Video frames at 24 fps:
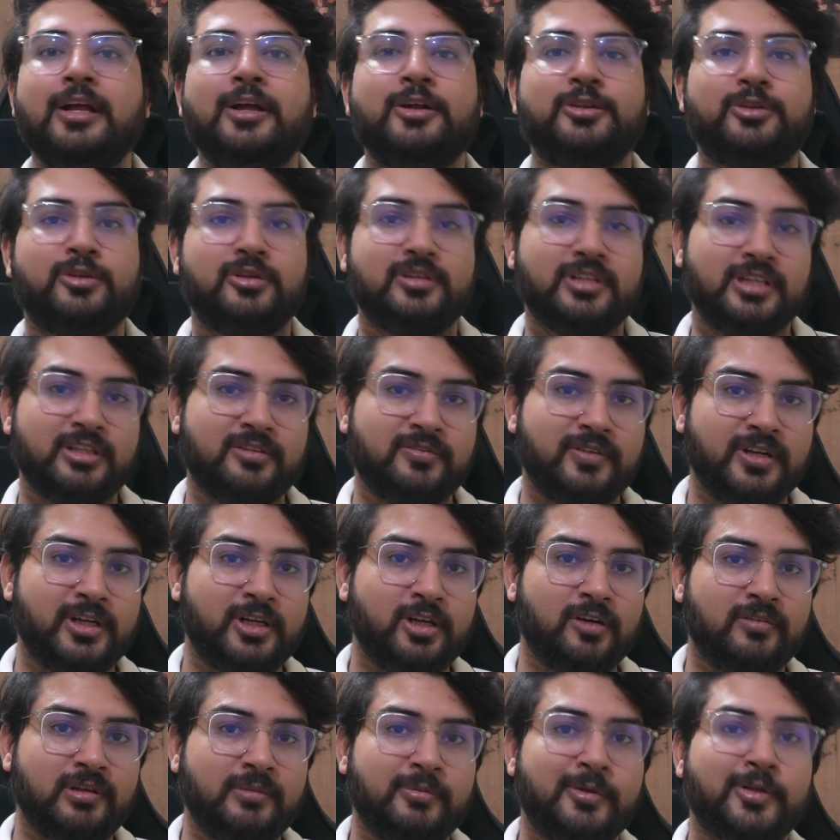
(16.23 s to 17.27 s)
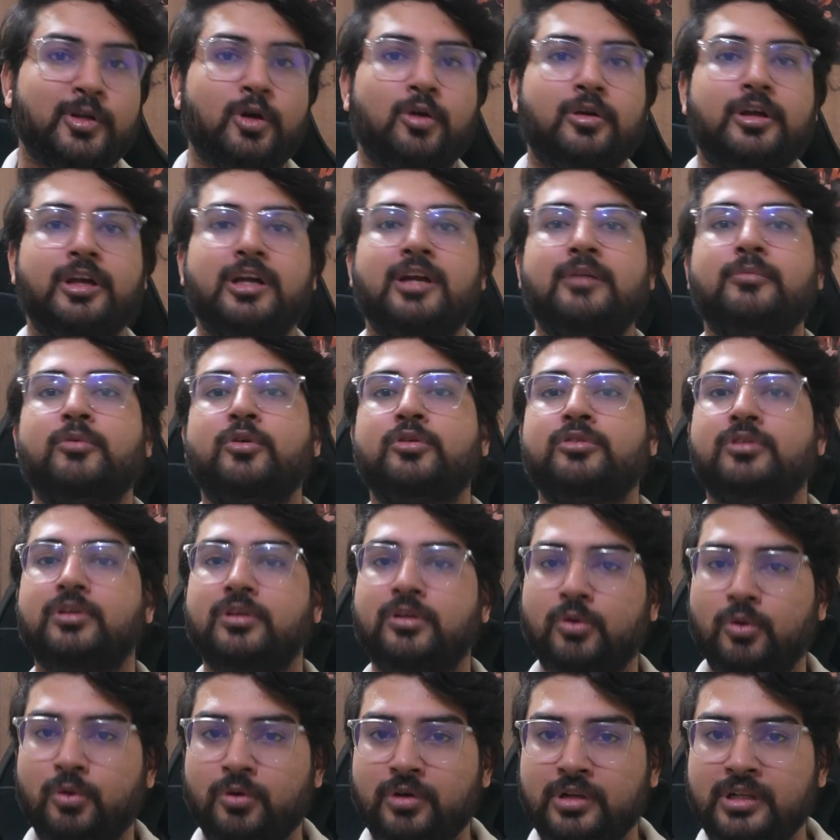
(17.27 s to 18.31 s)
So in this video, we'll be talking about the
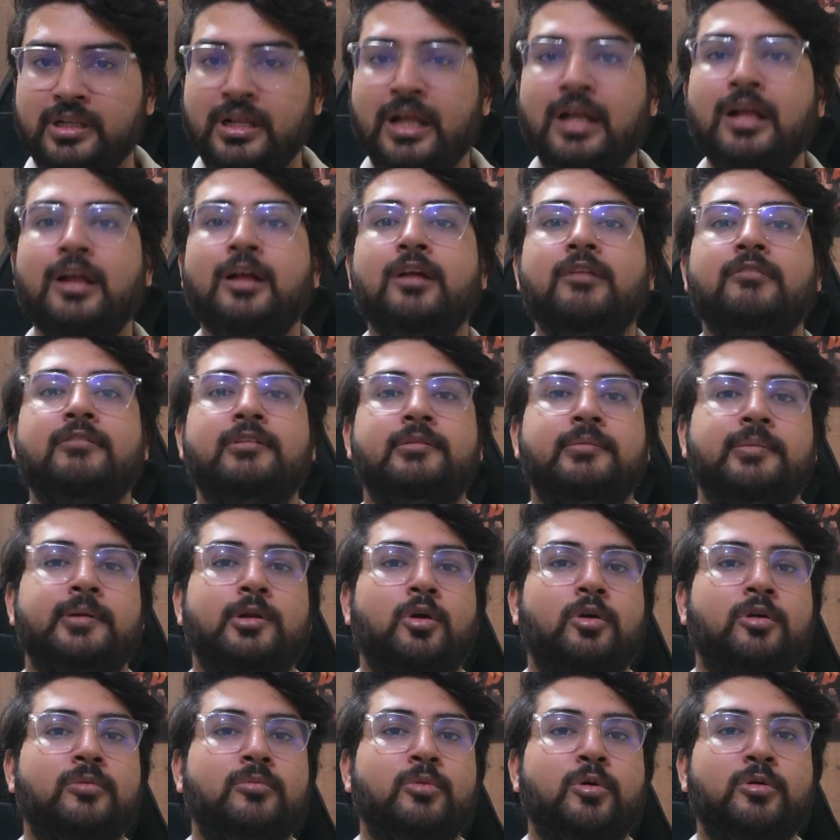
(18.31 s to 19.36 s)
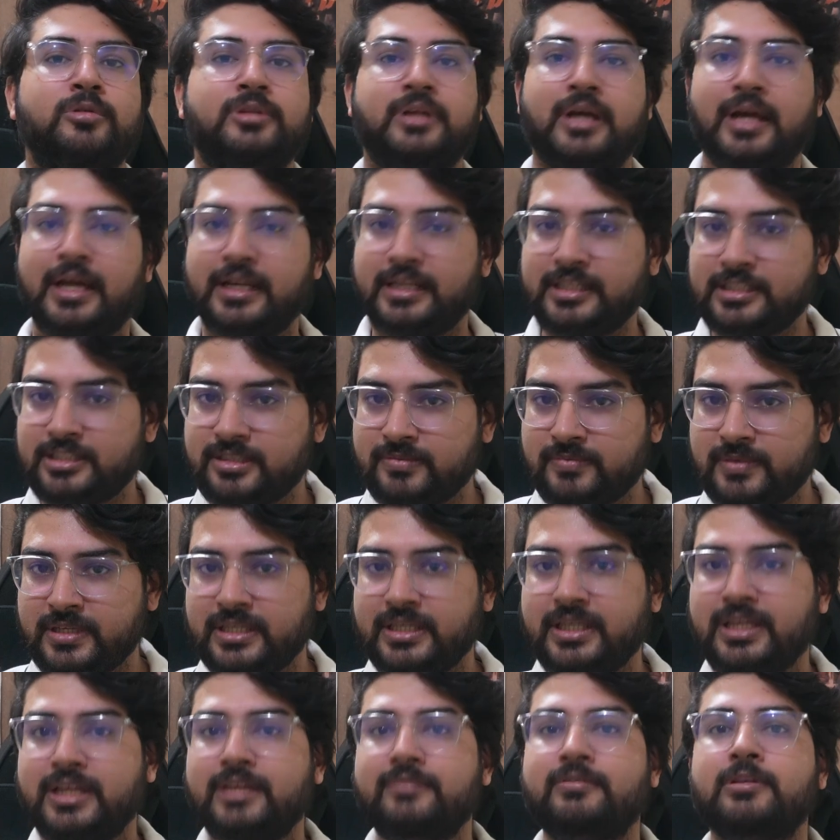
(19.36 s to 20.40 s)
role, we'll be talking about the
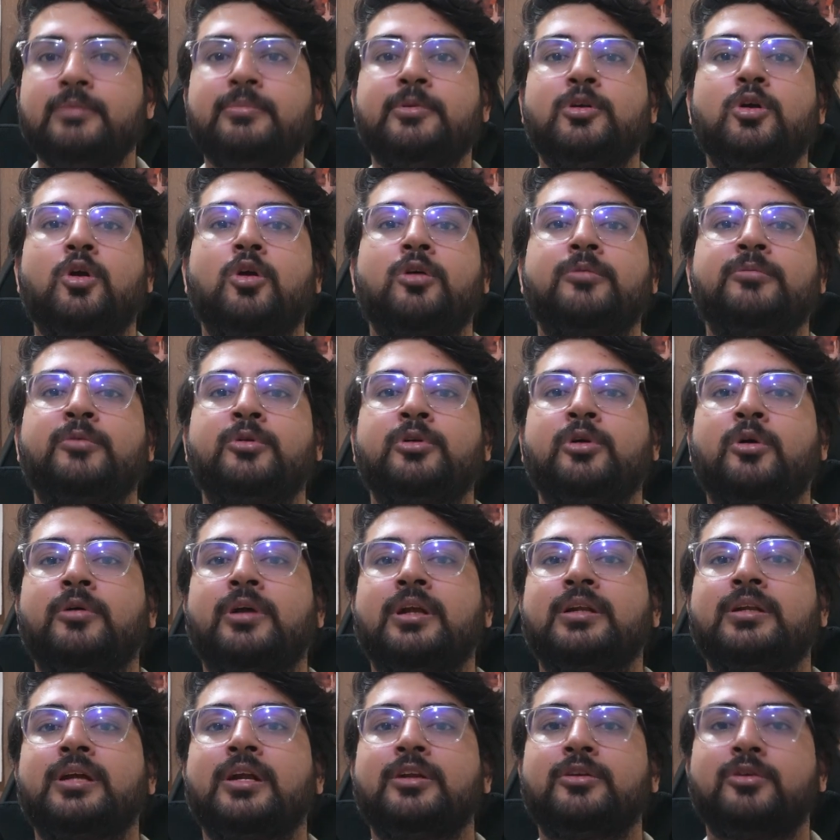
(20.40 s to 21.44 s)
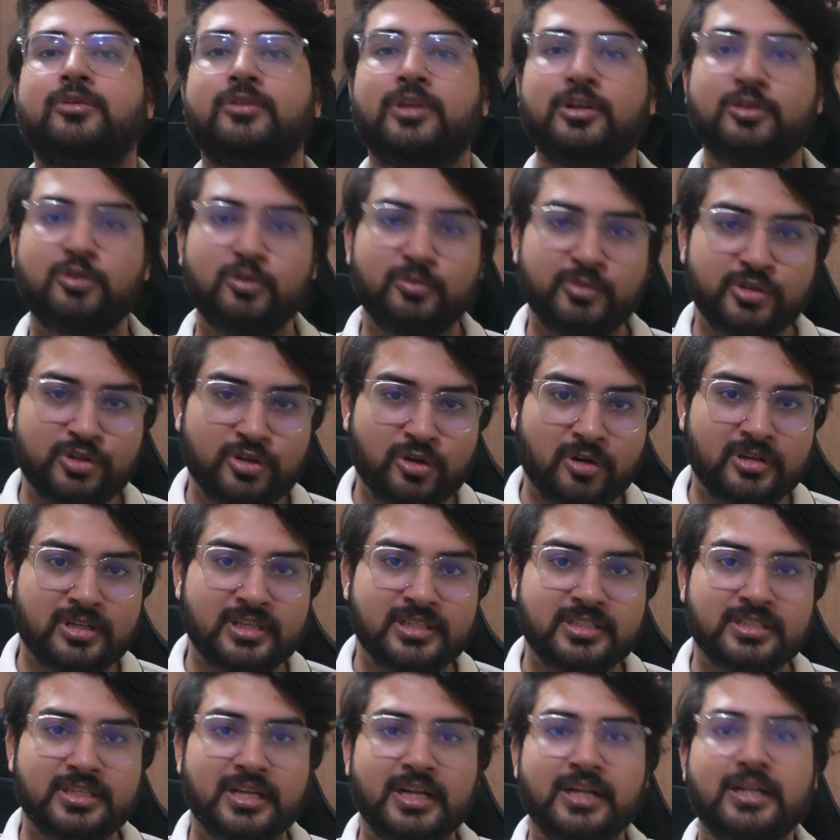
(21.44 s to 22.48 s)
eligibility, we'll be talking about how you can get your resume
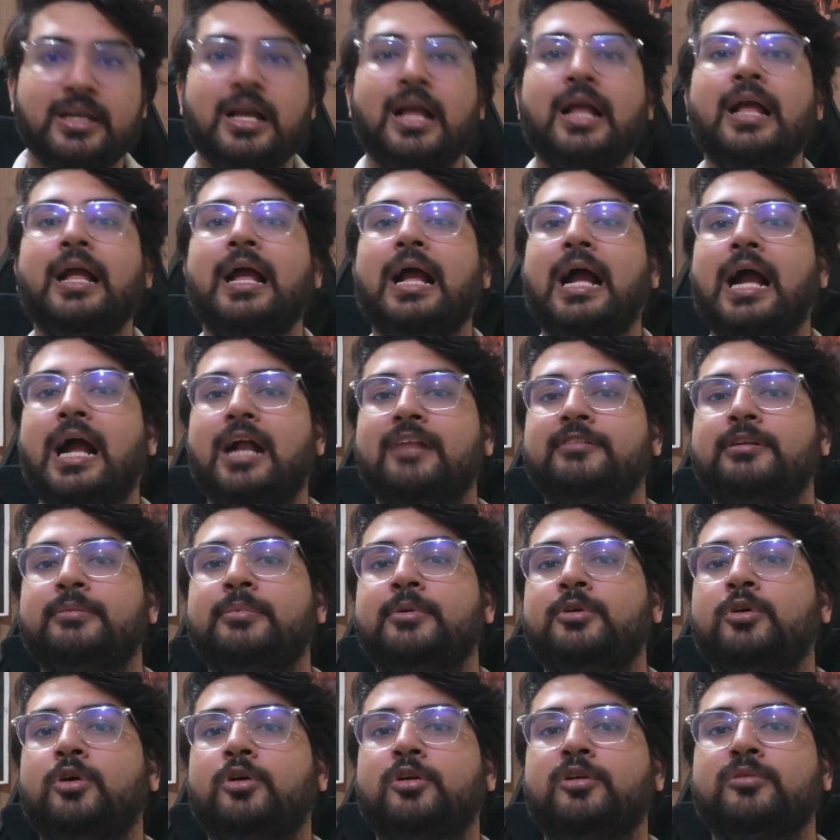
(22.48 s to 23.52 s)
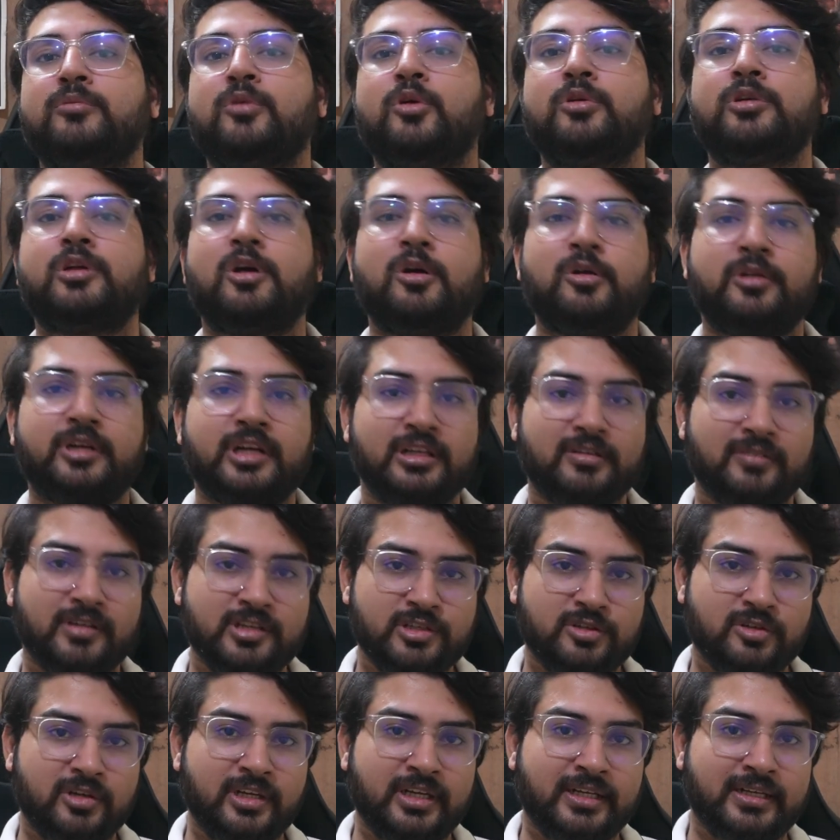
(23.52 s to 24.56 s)
shortlisted, and we'll be talking about how you can
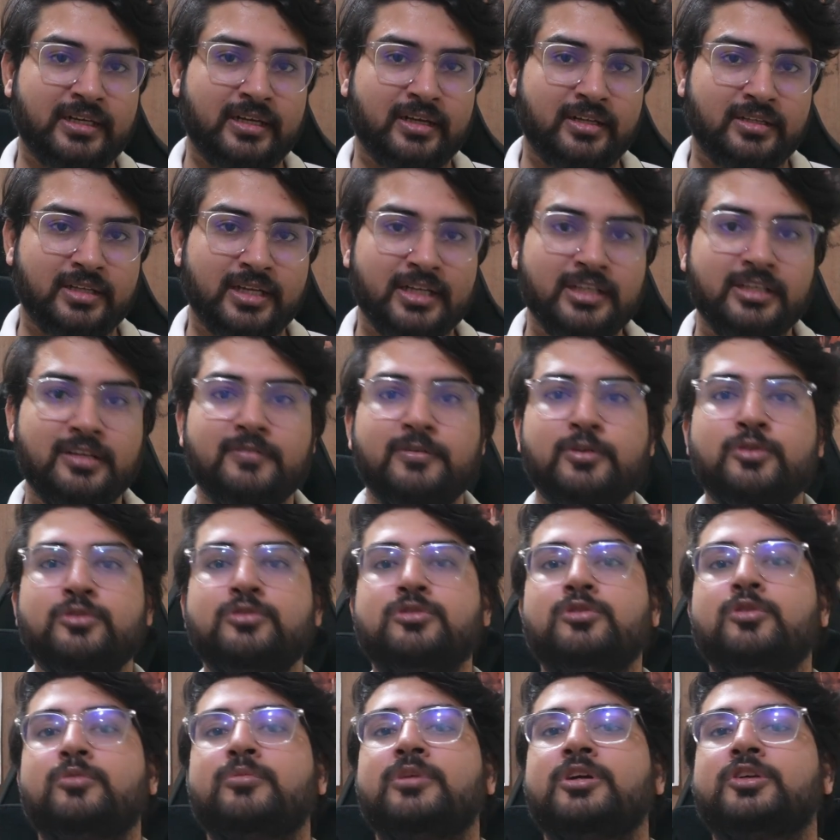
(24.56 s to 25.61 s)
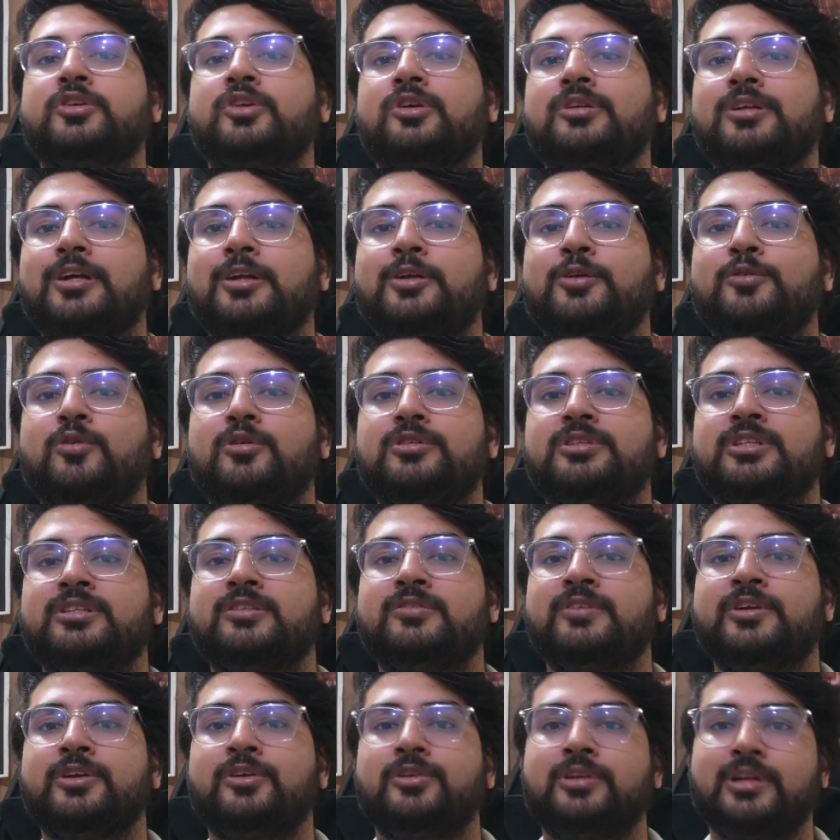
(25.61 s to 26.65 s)
eventually clear the interviews. So make sure that you watch this
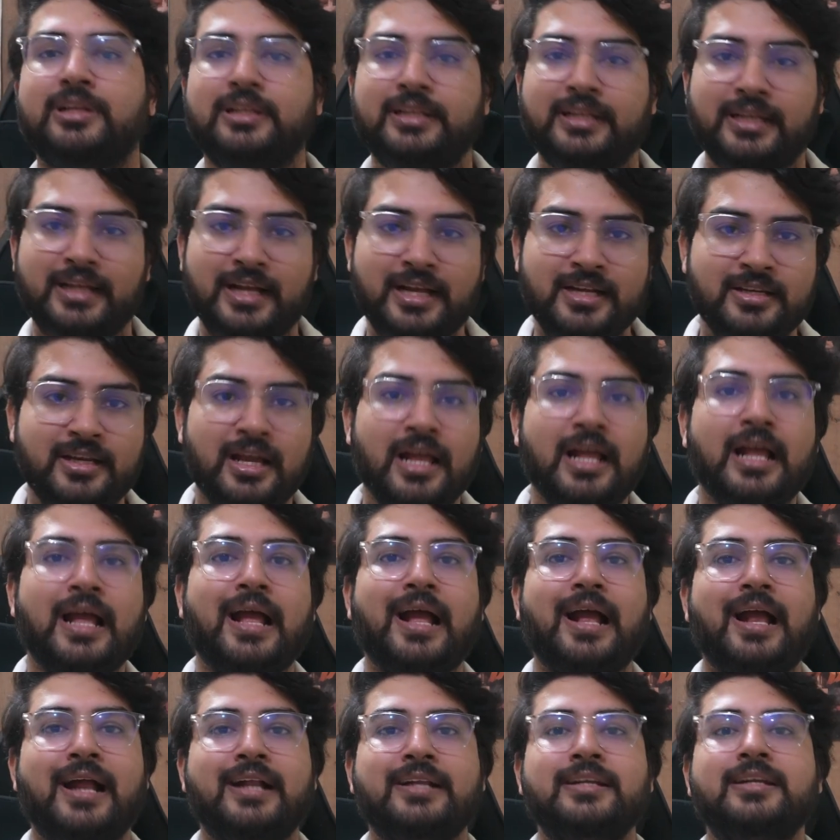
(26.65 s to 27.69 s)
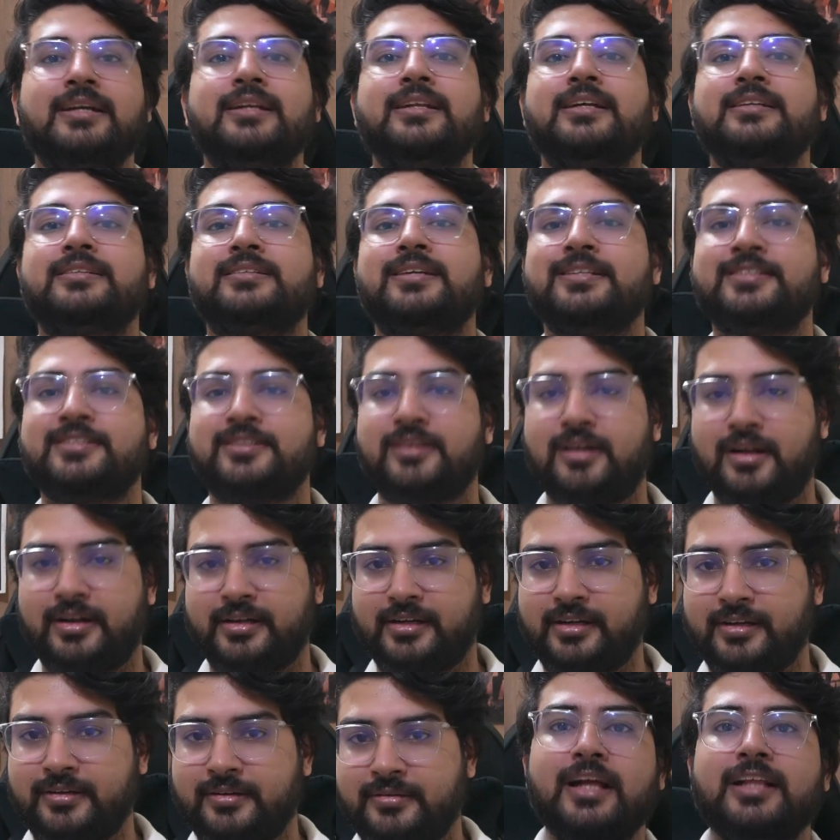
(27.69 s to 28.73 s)
video till the end and let's get
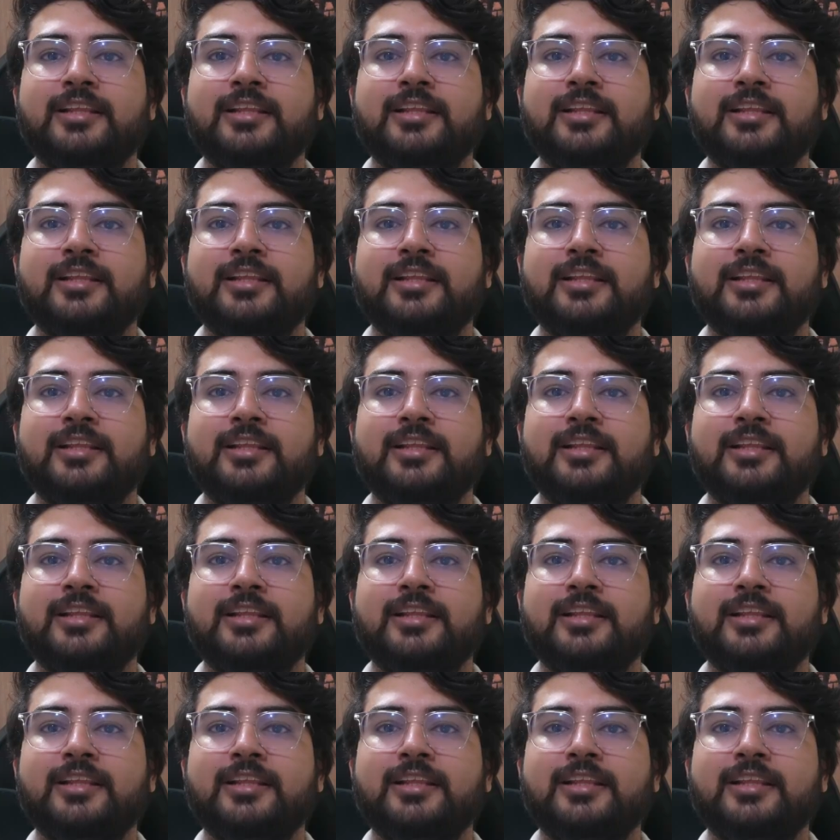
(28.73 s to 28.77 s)
started.